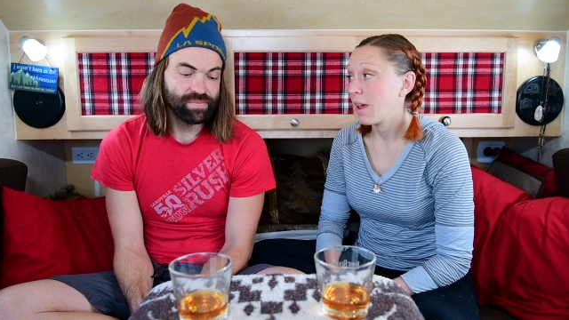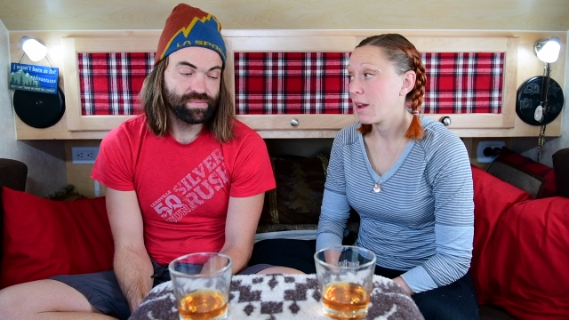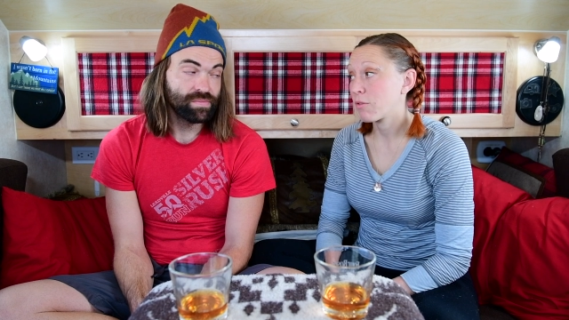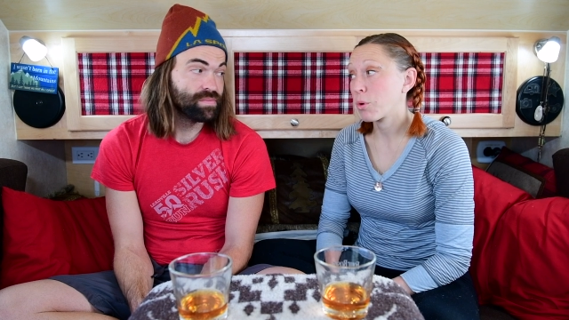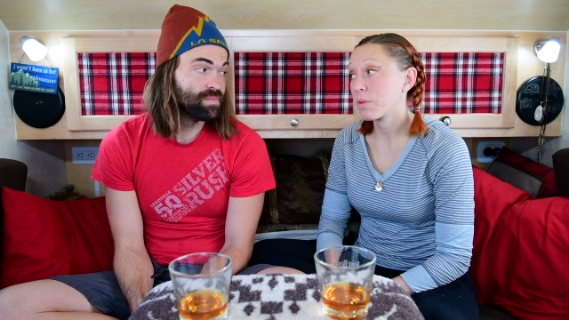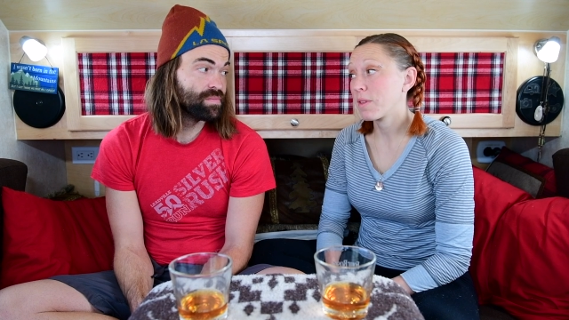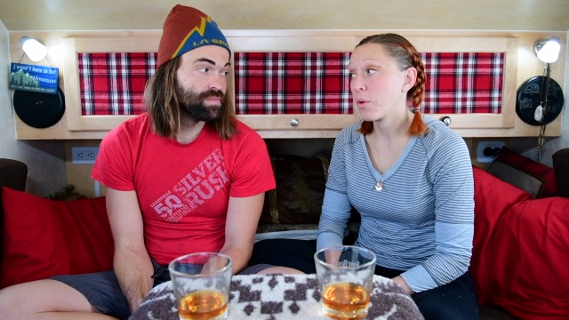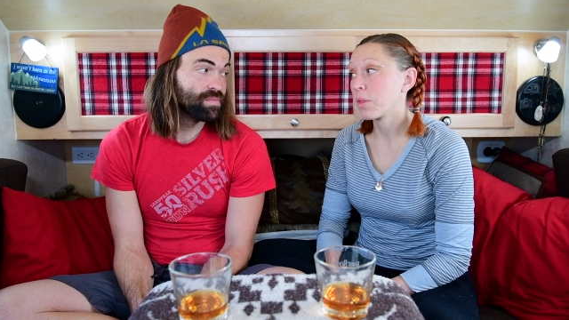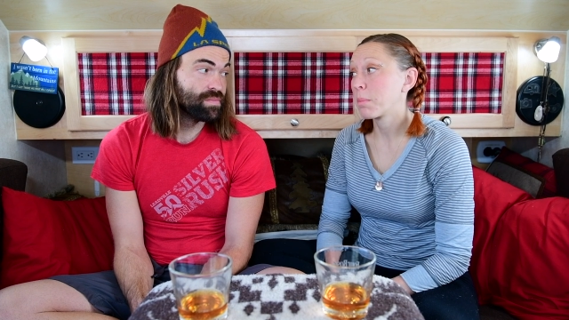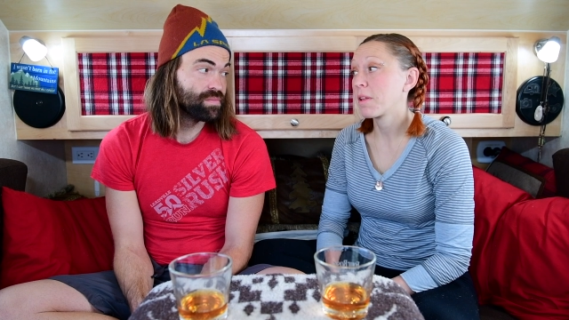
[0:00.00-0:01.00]
Speaker 1: And of course the
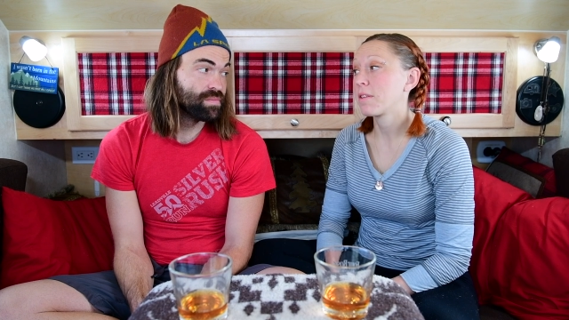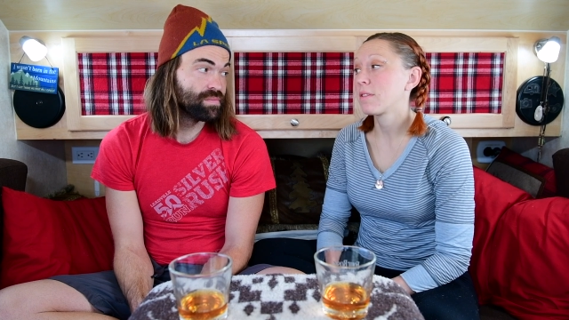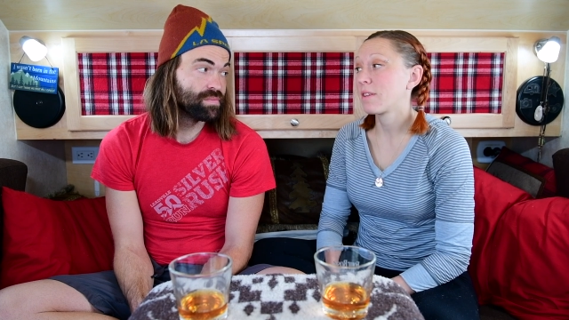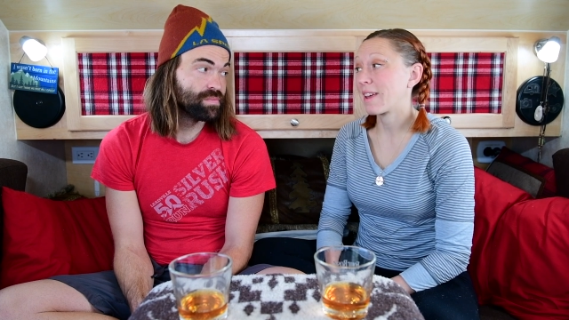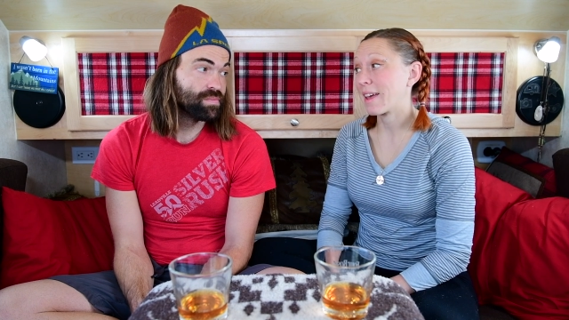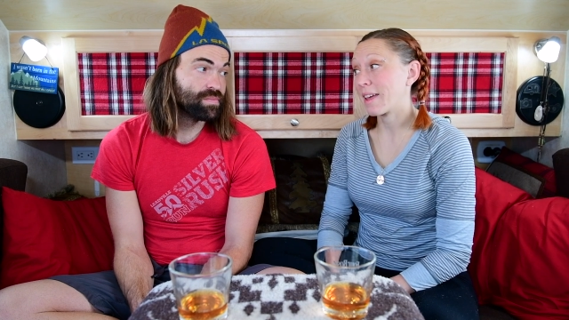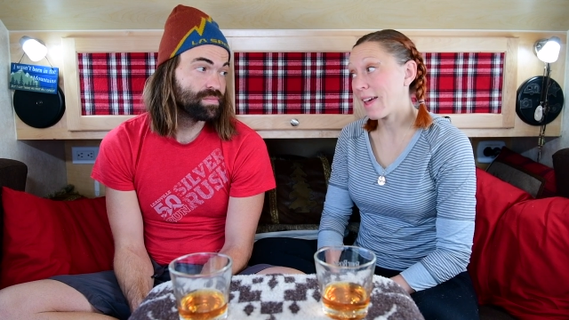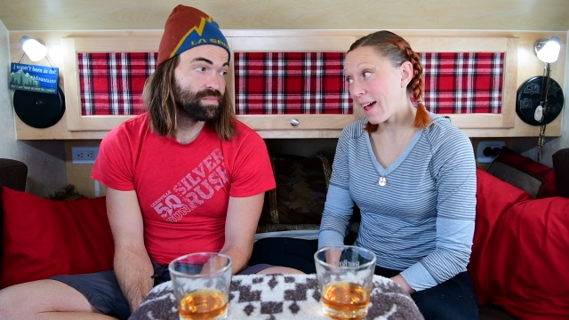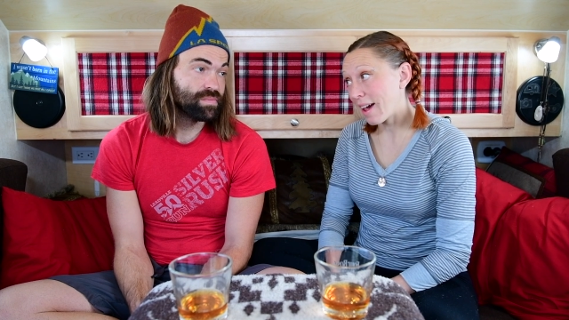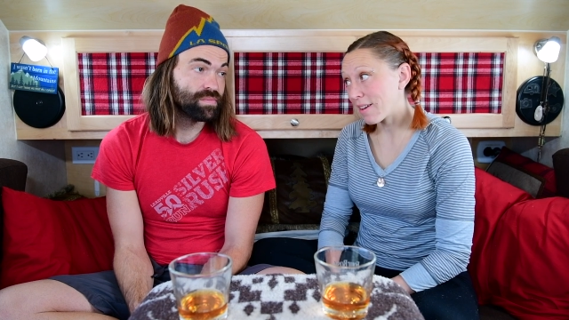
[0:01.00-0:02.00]
only places to get
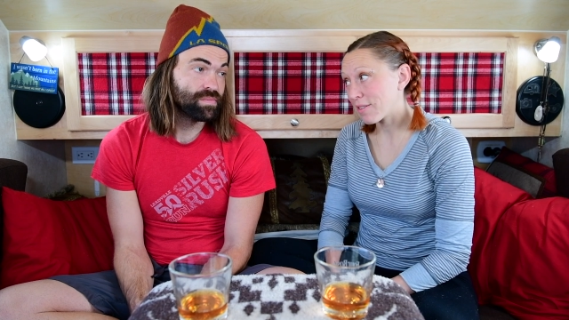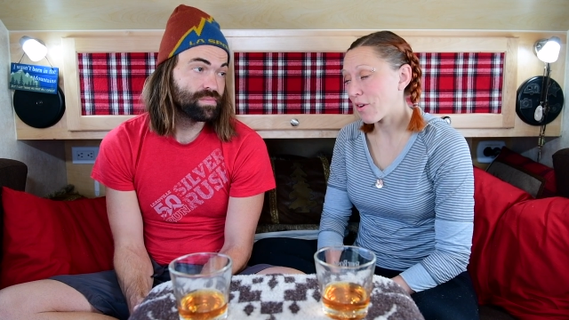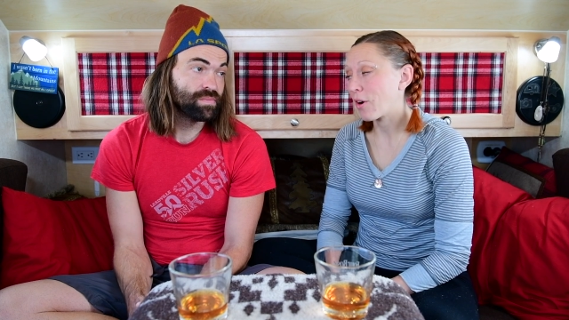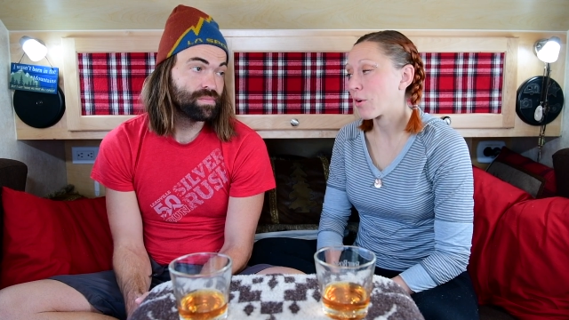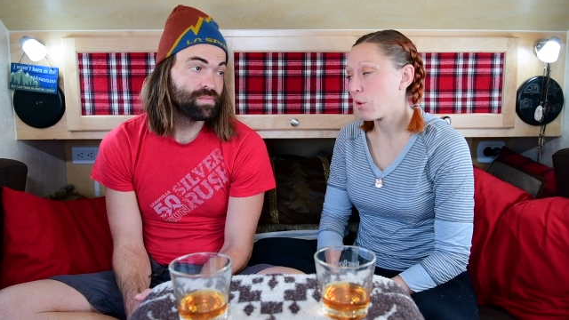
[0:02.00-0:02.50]
gas are